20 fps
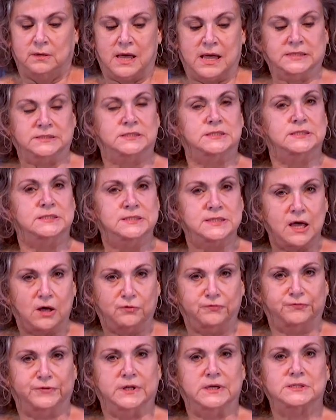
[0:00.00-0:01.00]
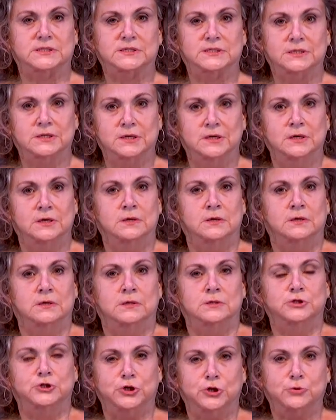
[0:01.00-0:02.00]
and selfless
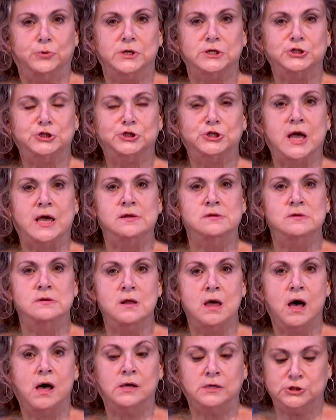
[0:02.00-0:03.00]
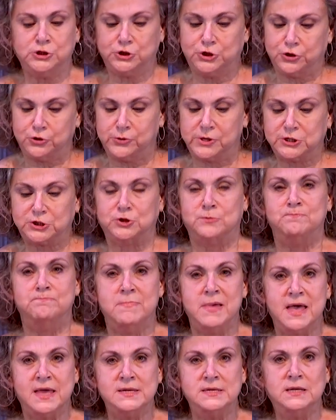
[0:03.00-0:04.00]
Jewish and non-Jewish
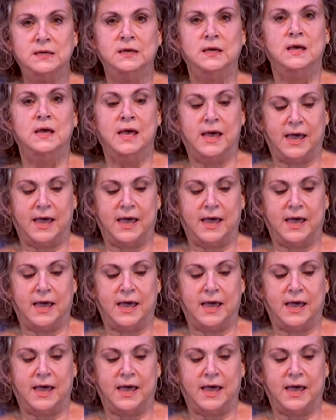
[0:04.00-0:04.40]
men